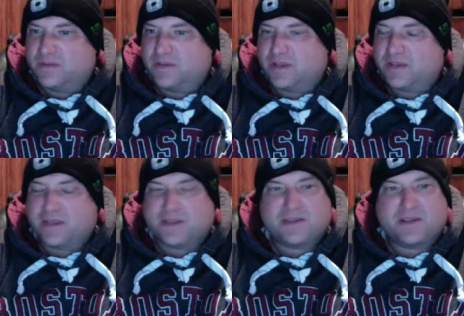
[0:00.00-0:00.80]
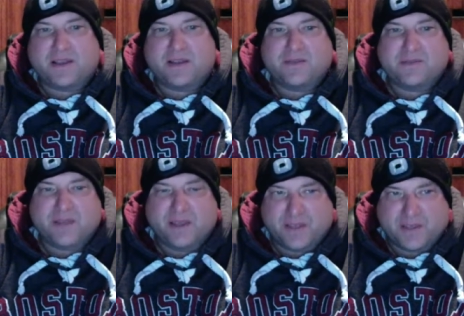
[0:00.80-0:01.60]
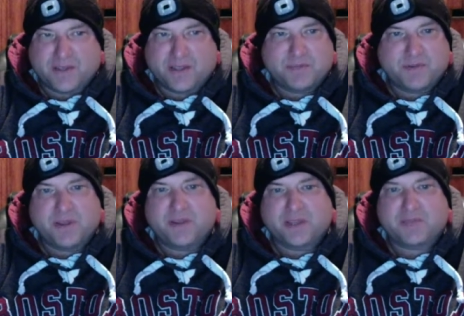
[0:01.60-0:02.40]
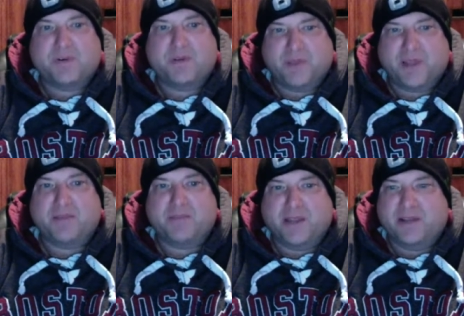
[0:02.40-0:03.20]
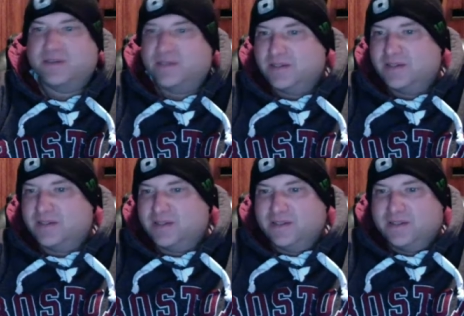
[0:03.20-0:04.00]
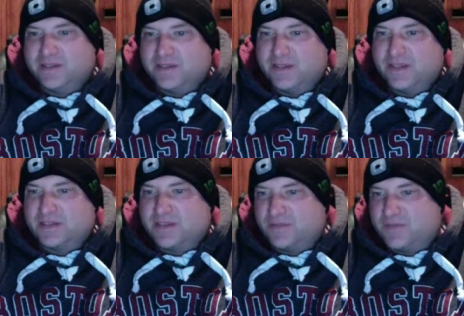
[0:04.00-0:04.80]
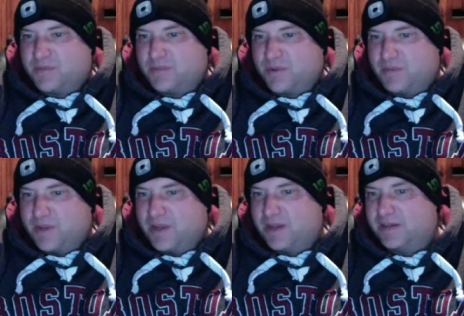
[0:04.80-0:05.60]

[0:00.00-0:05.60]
That's yeah, that's pretty bad, man. That's definitely pretty bad.